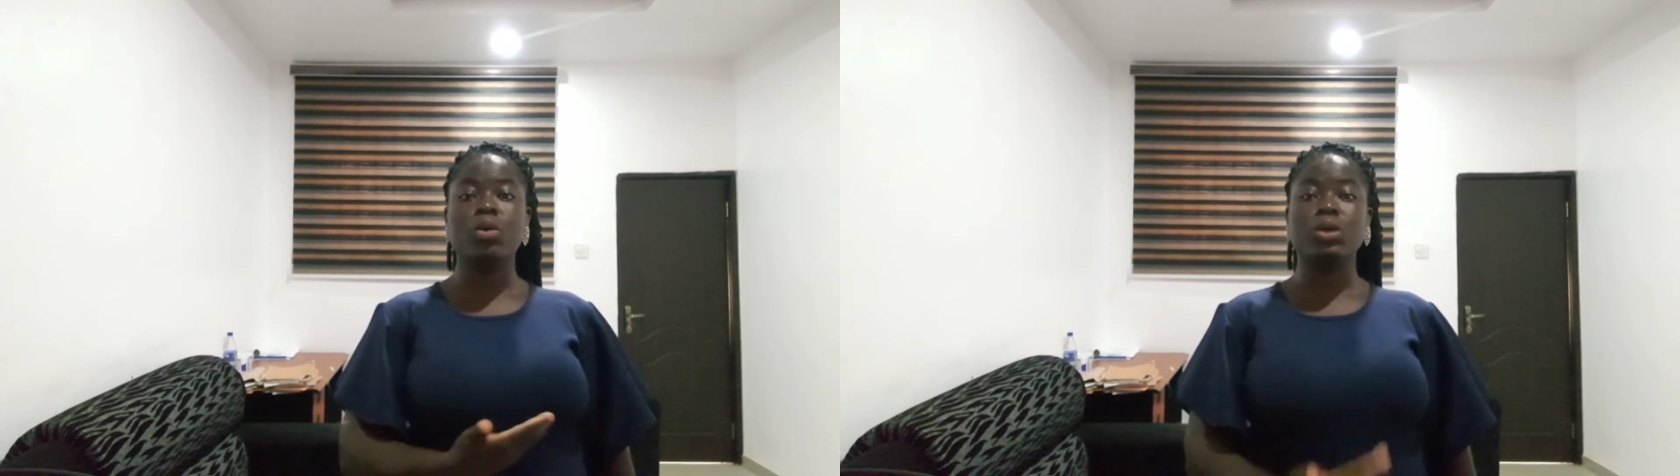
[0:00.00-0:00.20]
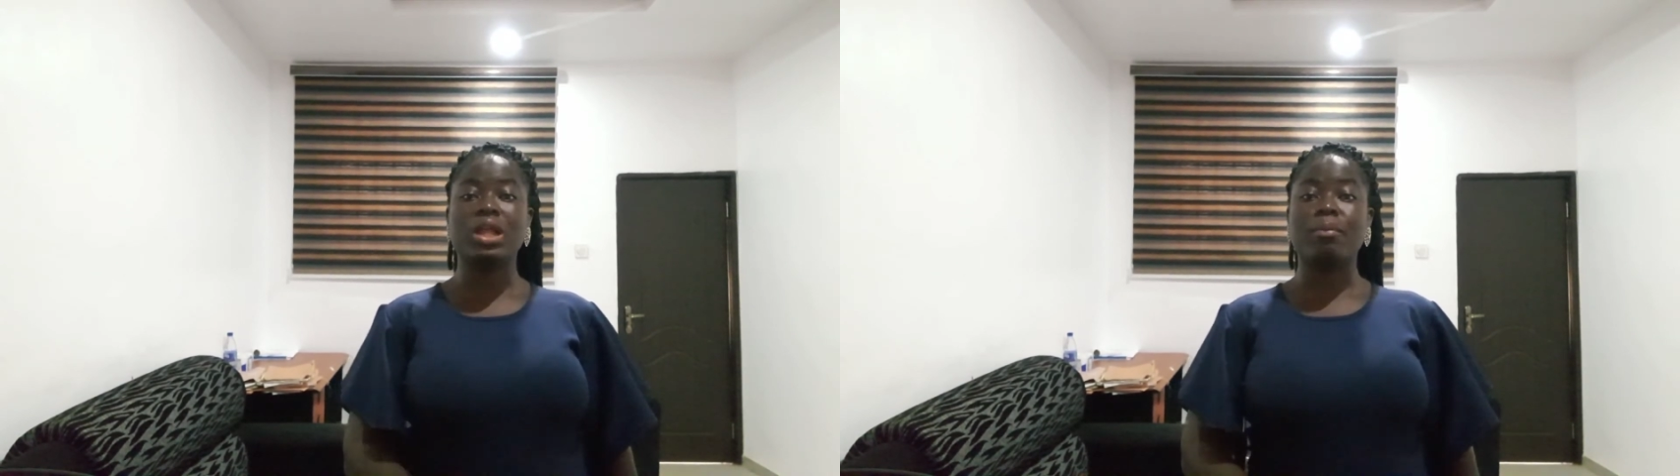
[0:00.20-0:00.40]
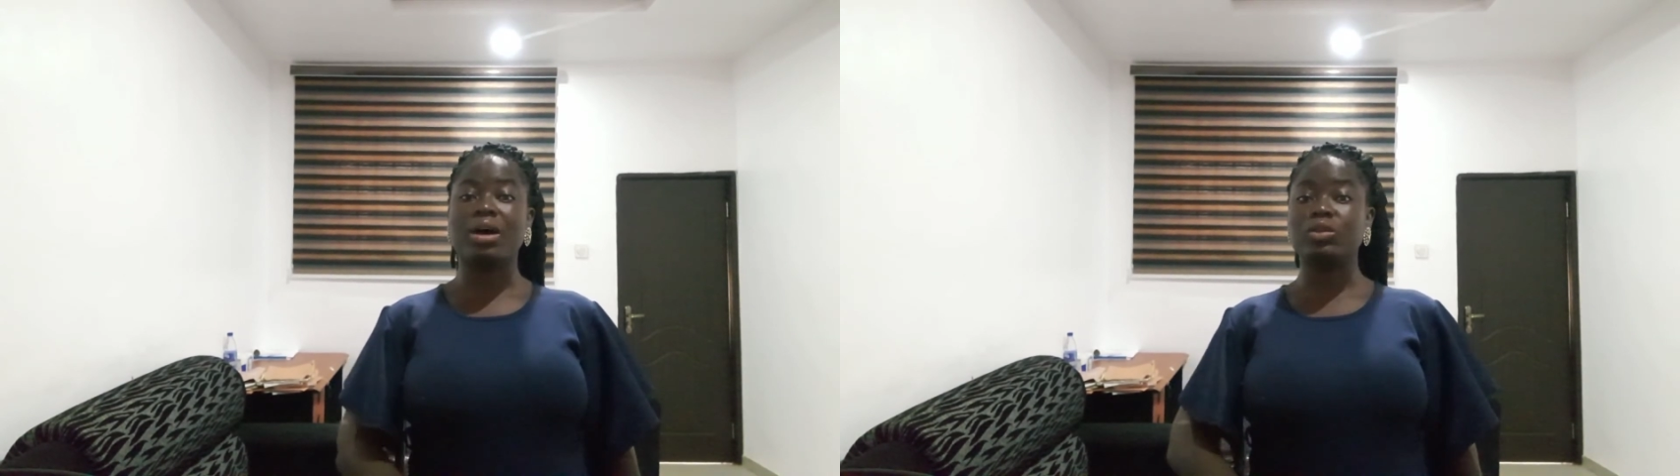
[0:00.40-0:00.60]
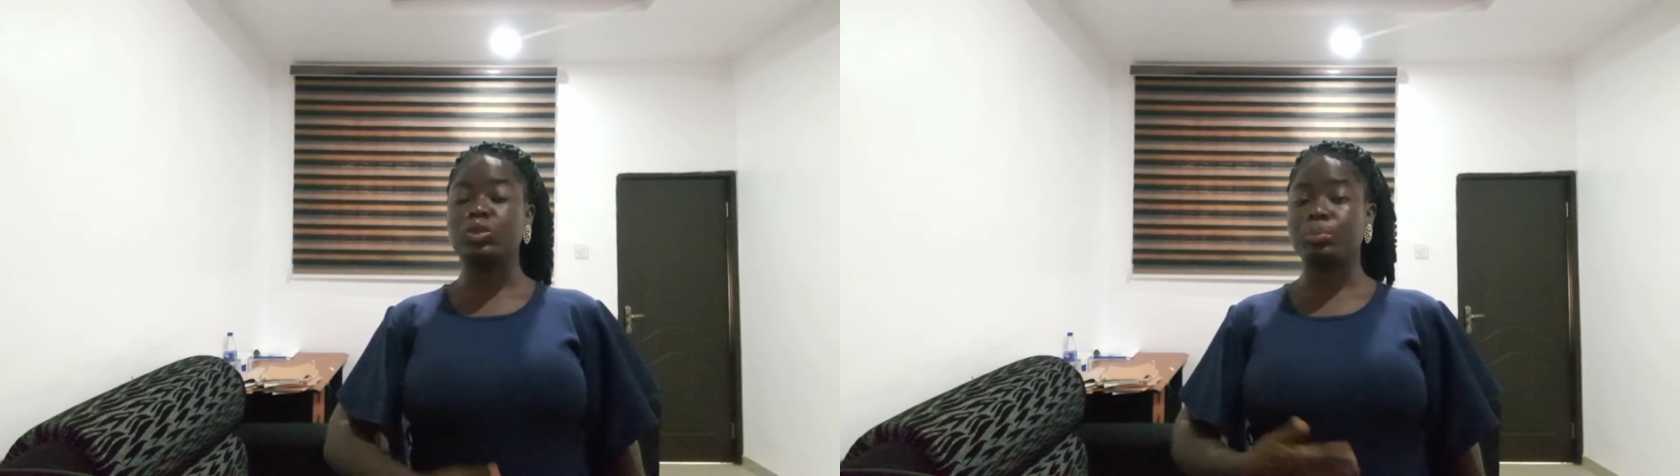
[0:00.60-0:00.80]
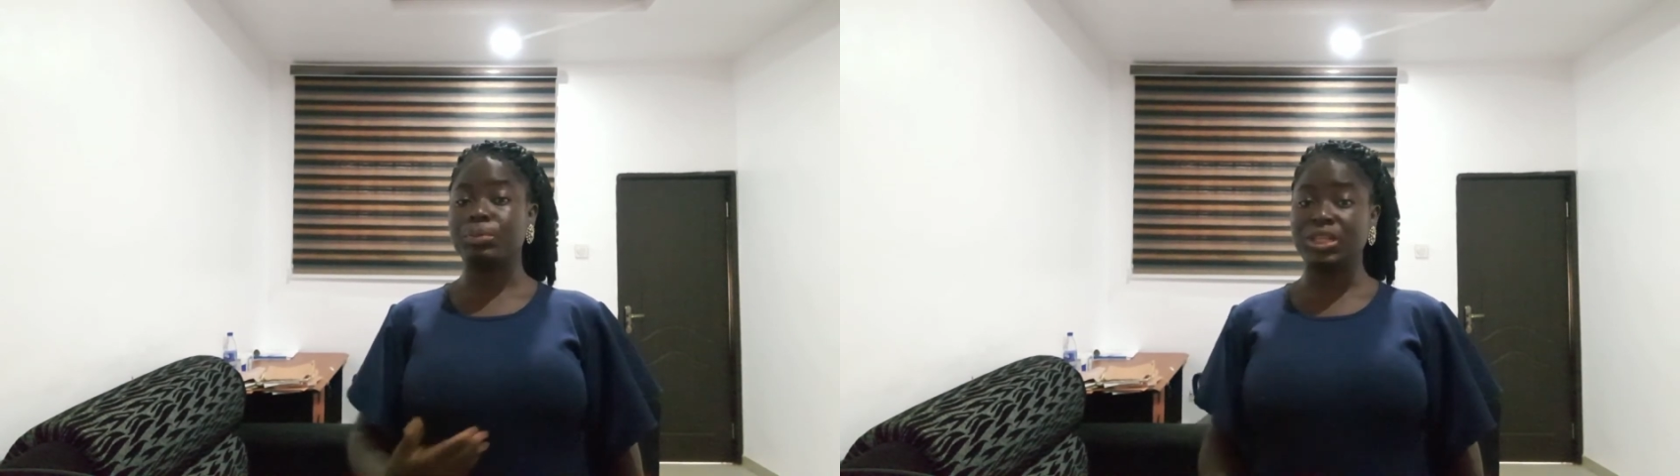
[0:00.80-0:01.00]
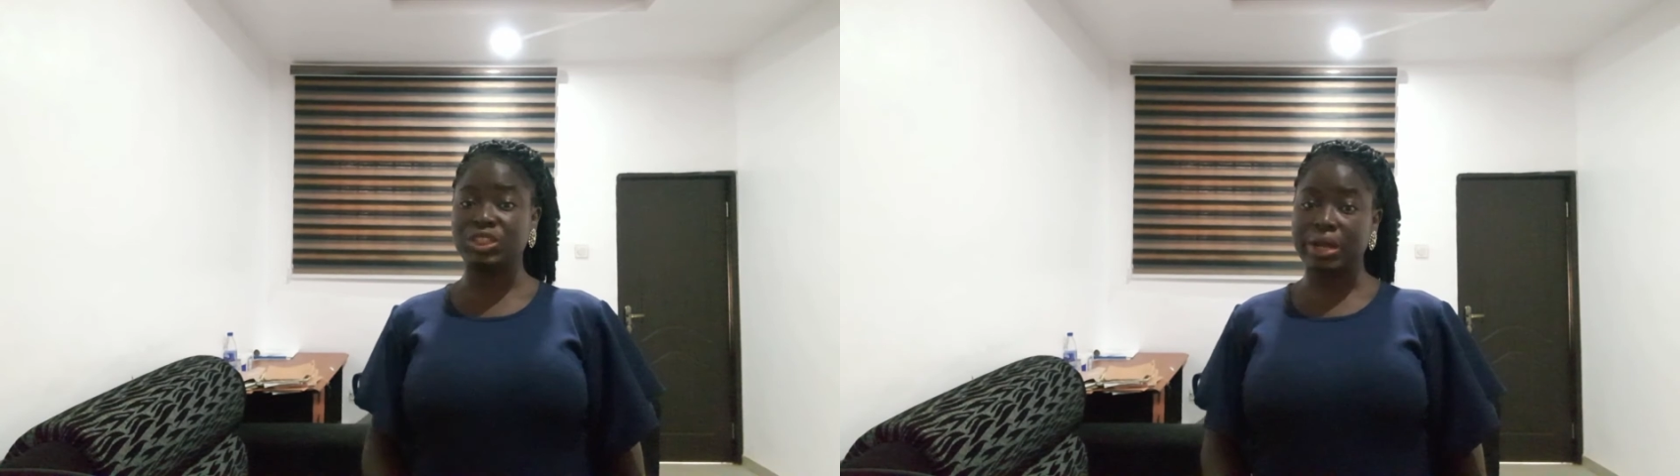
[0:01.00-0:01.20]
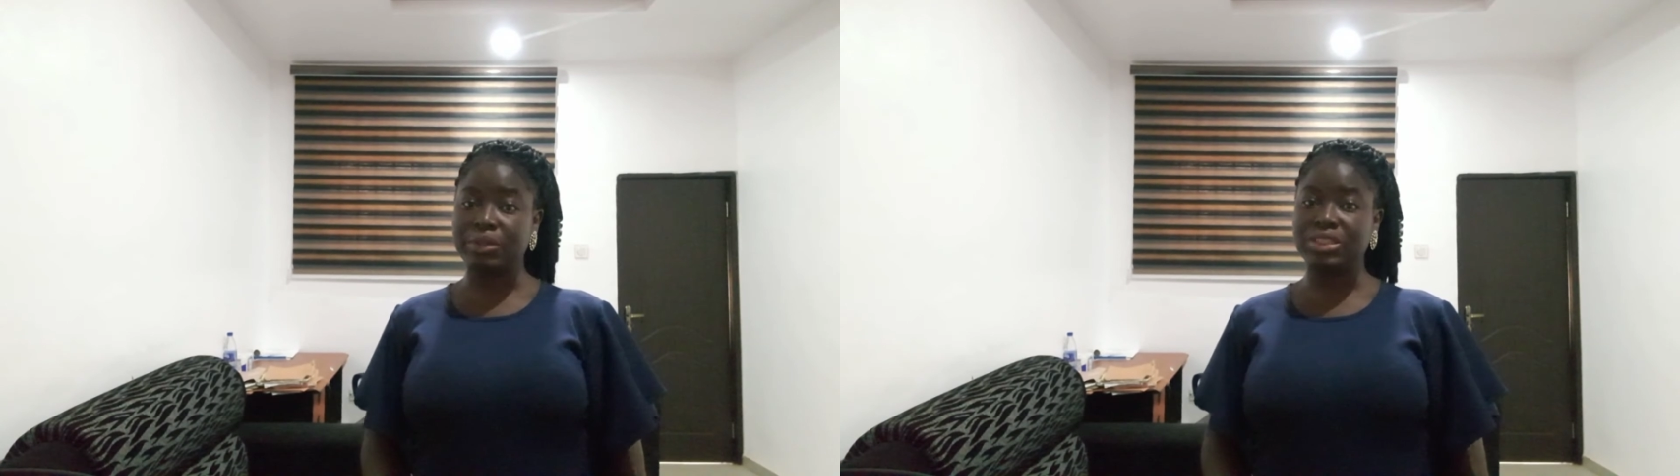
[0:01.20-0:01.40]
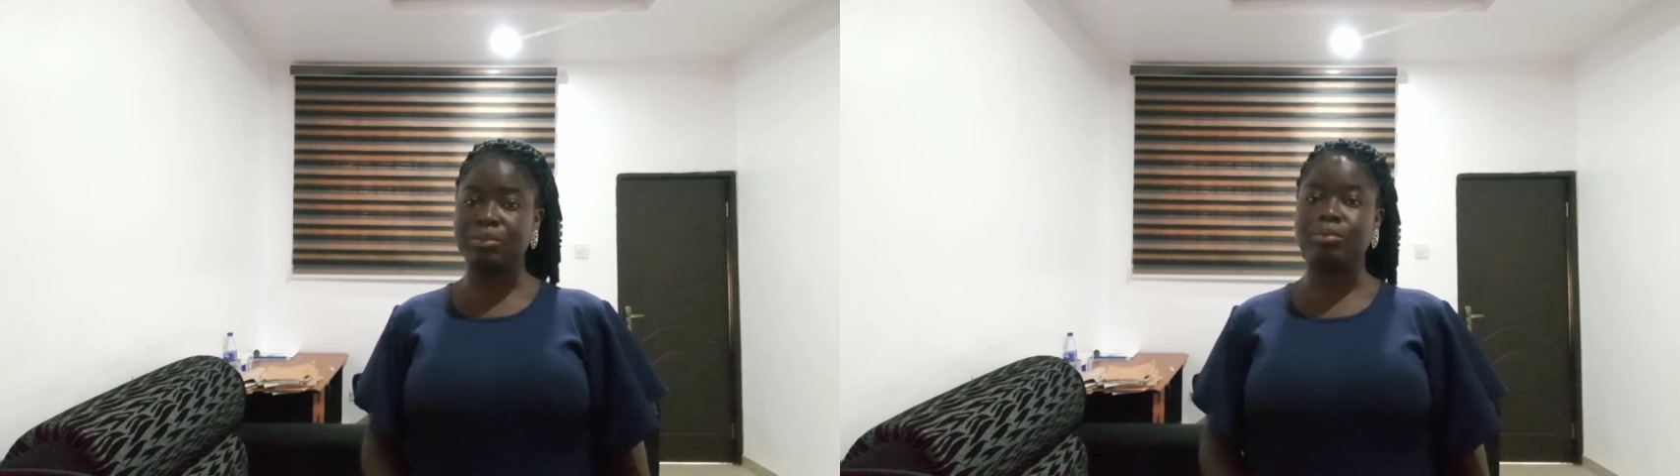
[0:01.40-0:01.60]
will amount to
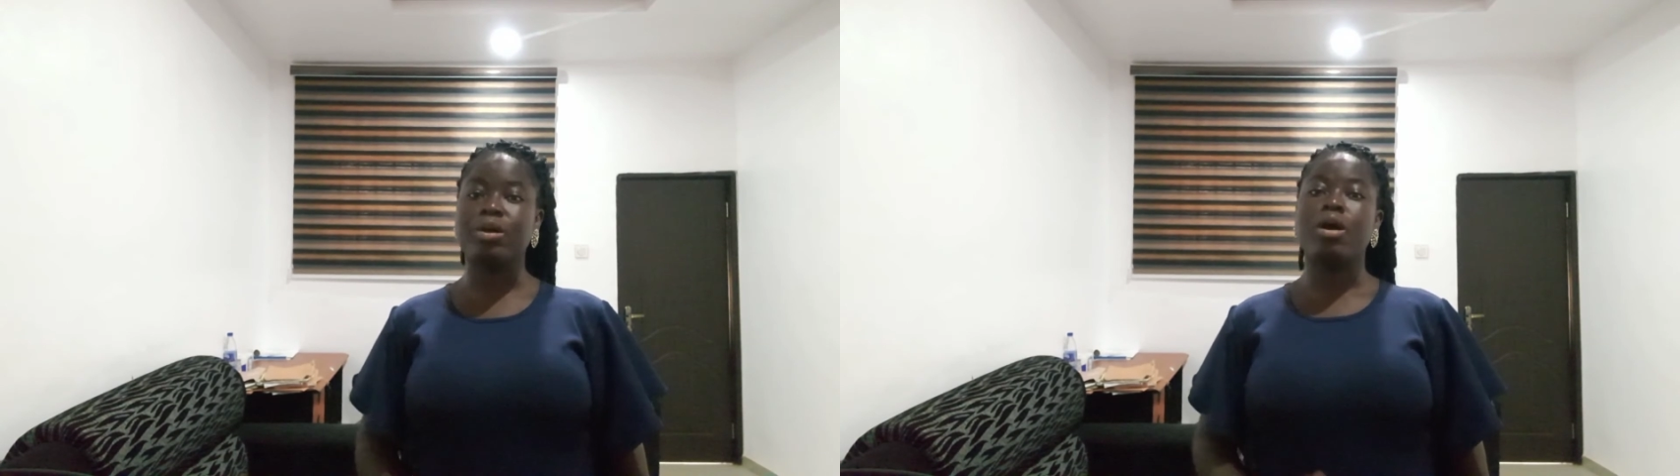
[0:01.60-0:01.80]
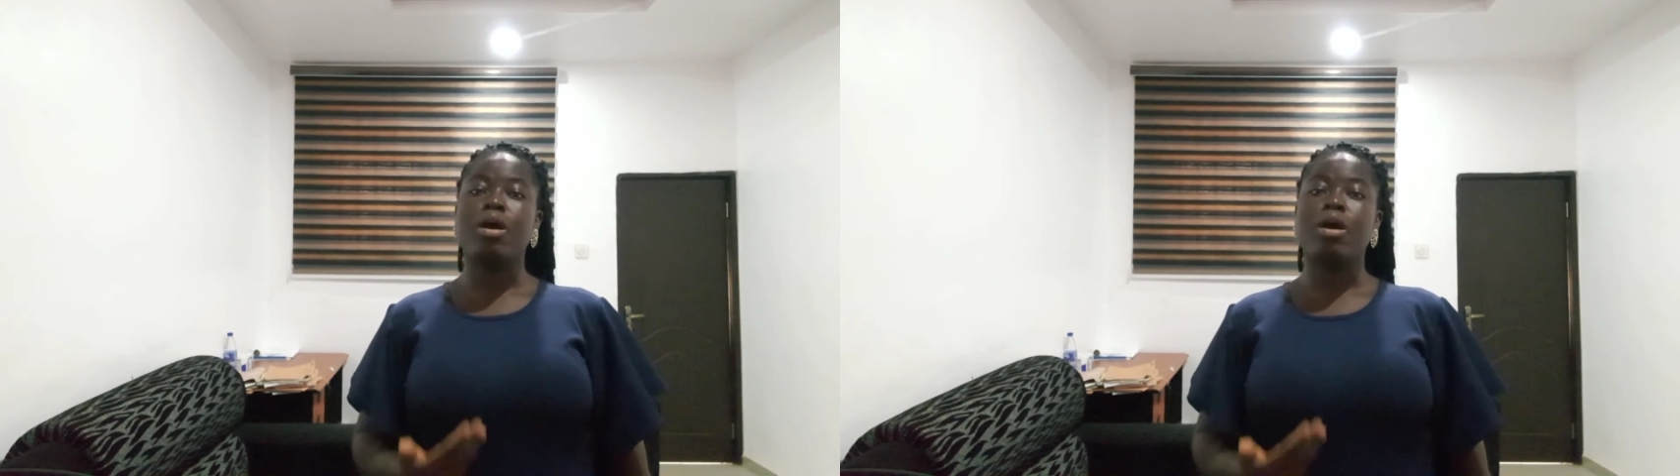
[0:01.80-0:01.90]
plagiarism,